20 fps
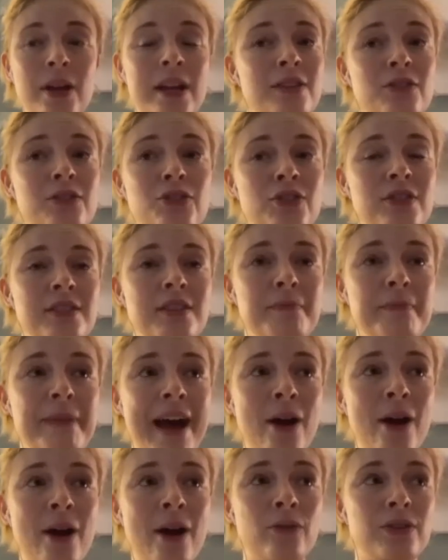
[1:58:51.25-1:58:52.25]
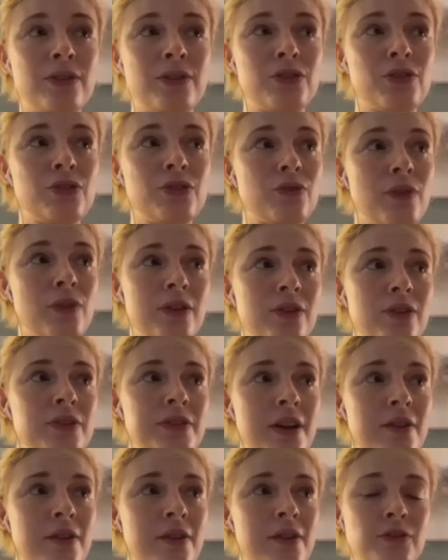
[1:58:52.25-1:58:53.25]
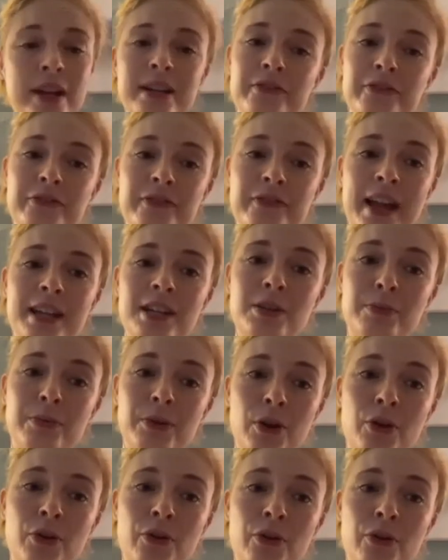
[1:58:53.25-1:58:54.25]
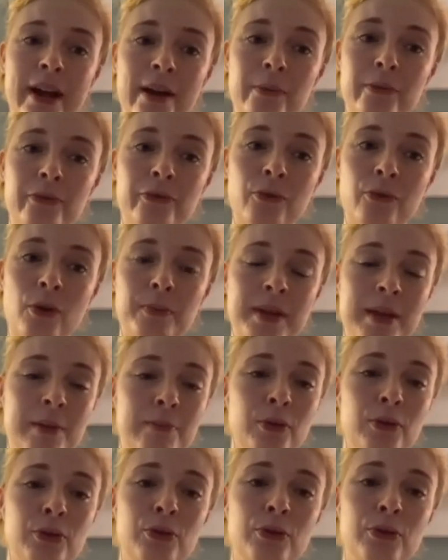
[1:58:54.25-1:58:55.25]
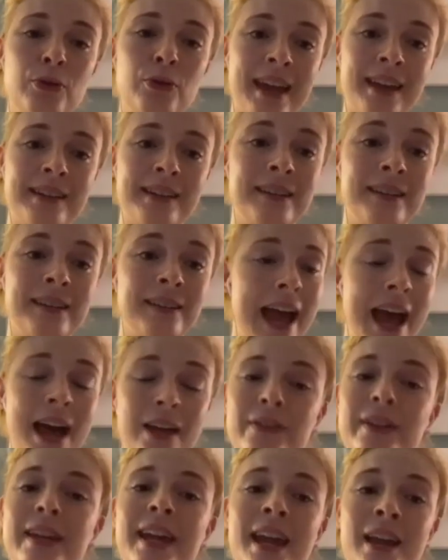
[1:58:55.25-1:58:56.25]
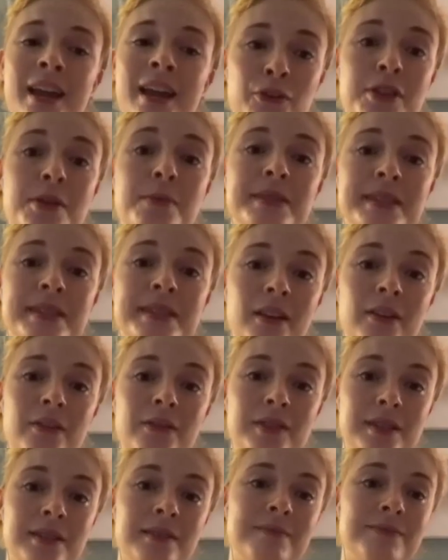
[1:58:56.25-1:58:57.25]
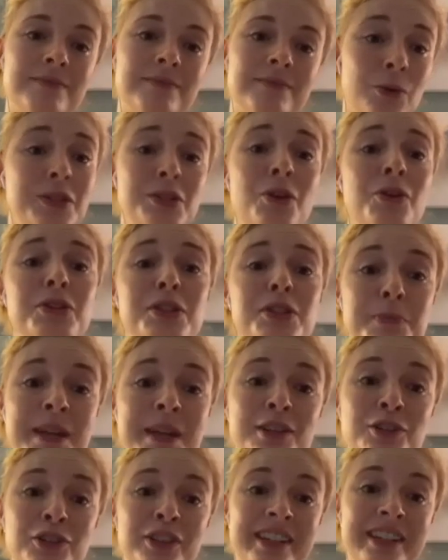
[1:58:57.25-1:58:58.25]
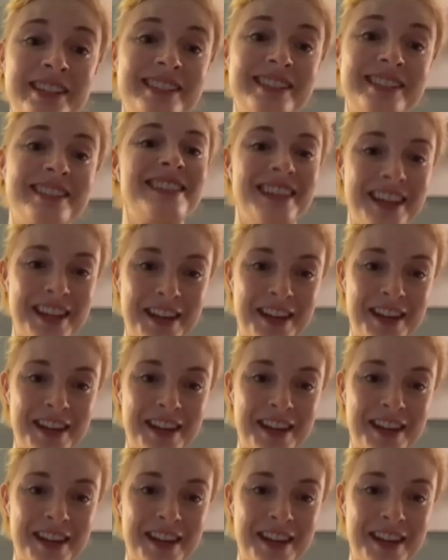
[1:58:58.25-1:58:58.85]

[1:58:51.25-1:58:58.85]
it's just about the struggles of trying to find a program for people who can't advocate for themselves. So it's called Speechless.